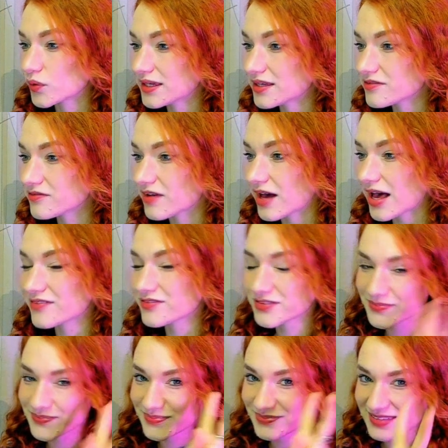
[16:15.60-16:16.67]
queen
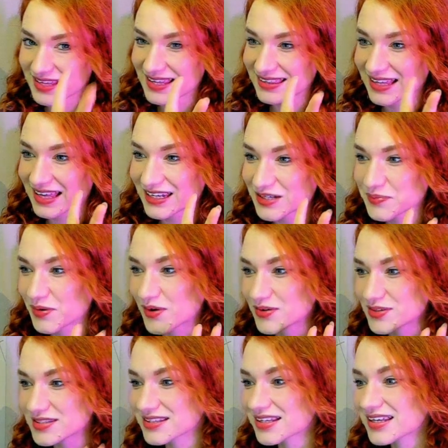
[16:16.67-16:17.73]
e5, another
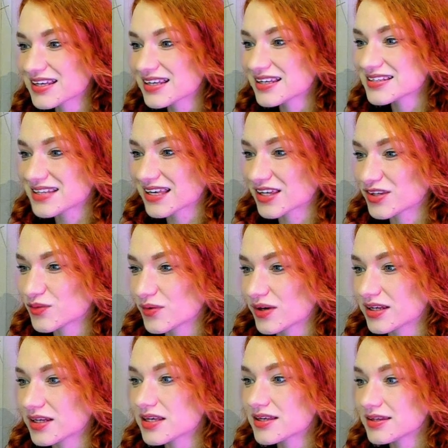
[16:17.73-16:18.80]
pawn, second
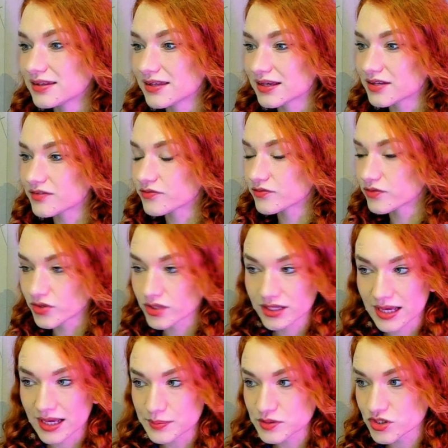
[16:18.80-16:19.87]
one, knight
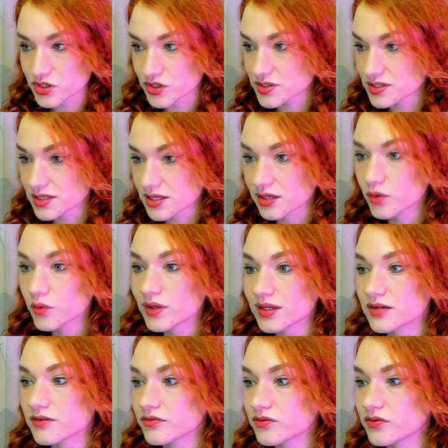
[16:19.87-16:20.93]
f4 captures
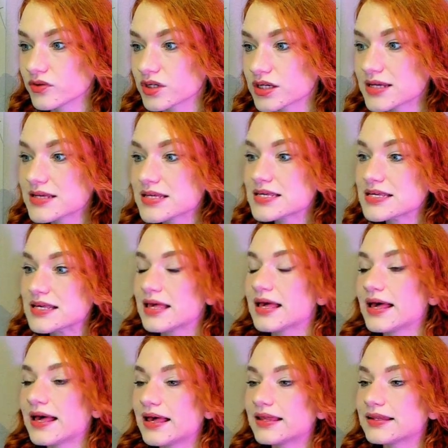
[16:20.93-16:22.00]
queen f4,
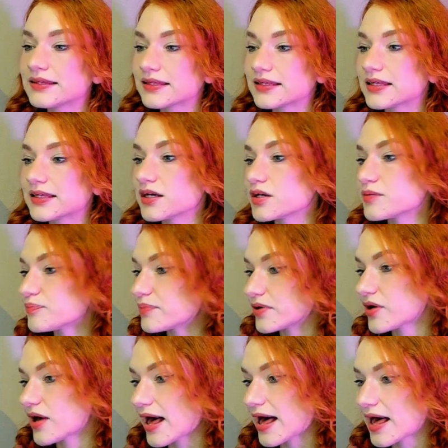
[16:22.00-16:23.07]
and here
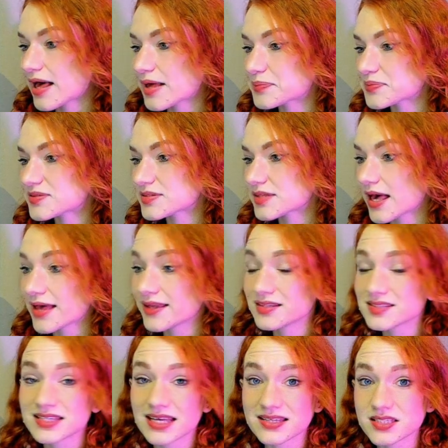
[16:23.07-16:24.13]
perhaps
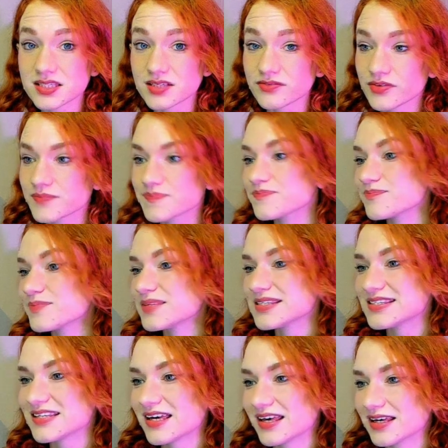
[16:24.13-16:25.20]
a decisive
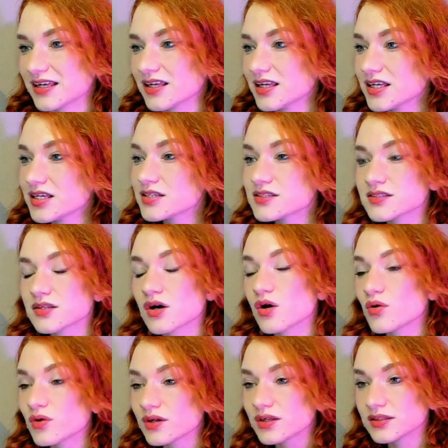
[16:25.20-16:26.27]
mistake.
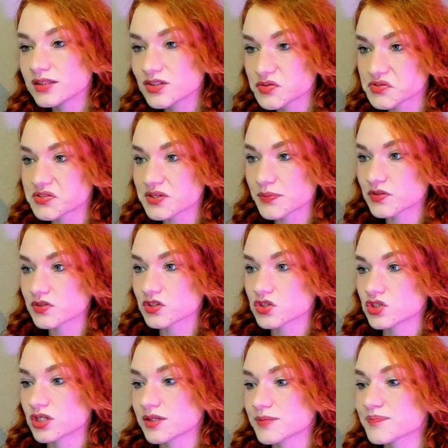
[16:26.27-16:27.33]
So this was the
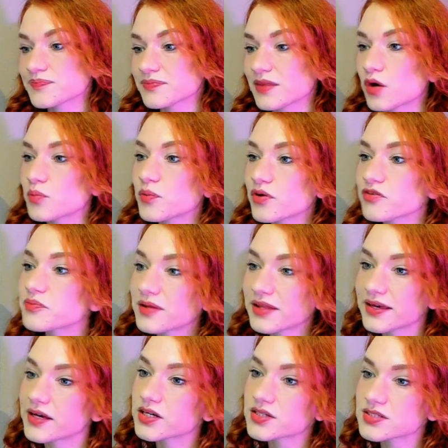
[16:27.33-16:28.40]
position. Now both
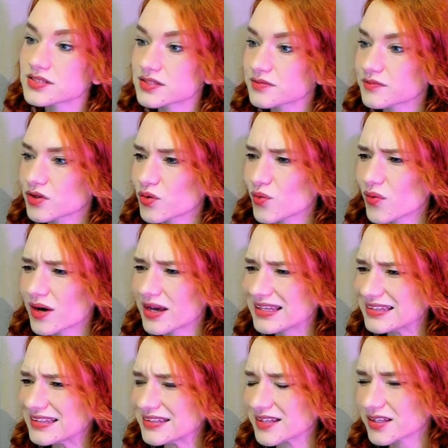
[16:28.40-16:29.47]
players
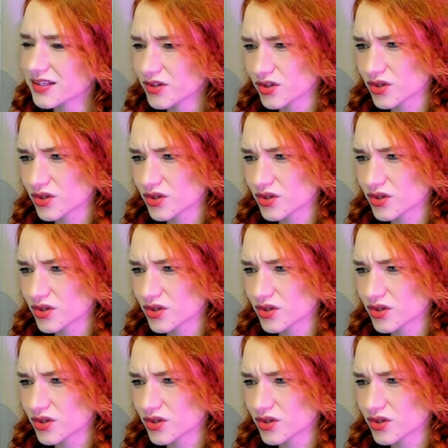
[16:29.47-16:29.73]
quite,